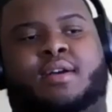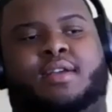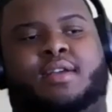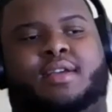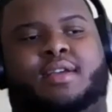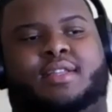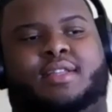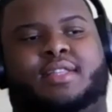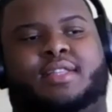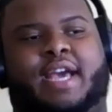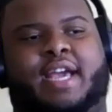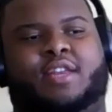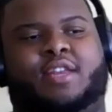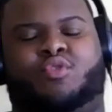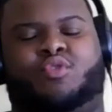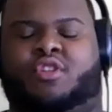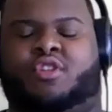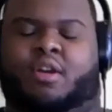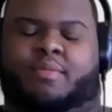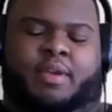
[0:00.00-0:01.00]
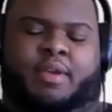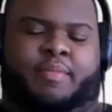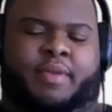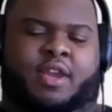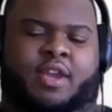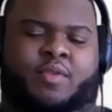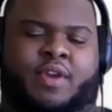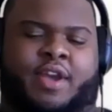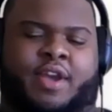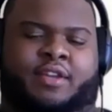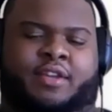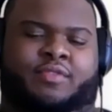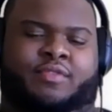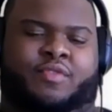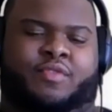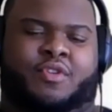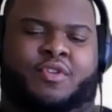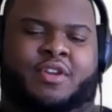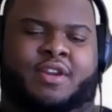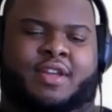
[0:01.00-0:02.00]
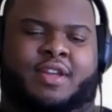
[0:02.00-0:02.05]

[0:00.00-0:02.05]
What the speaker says: That you can call me a bandwagon for it.